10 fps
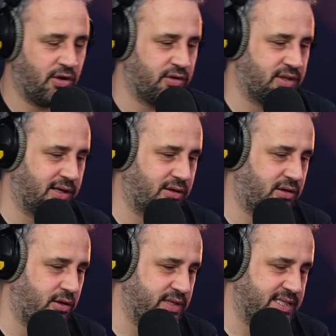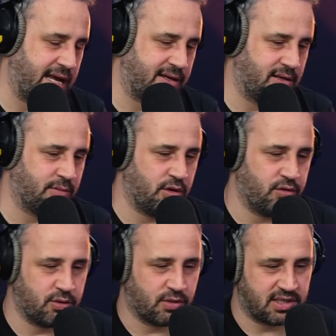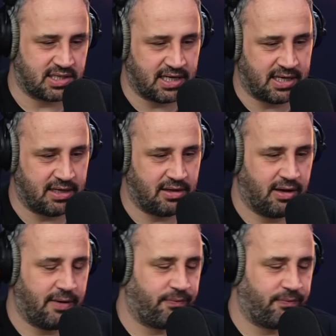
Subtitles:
or do they go in tandem? And who do you want to see?